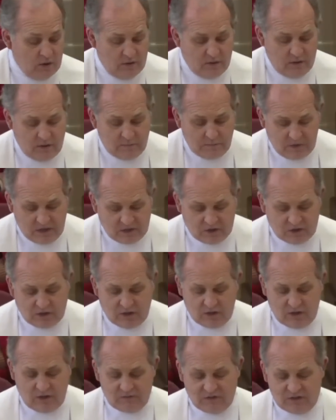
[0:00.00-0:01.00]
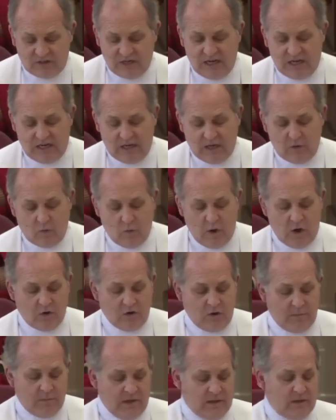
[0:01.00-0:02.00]
the mission of seeking,
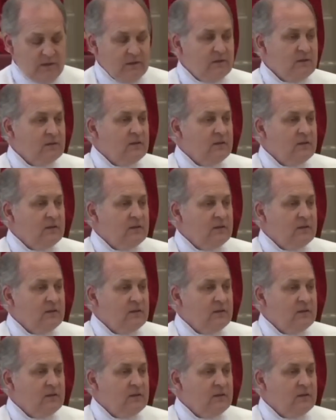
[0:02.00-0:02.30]
welcoming,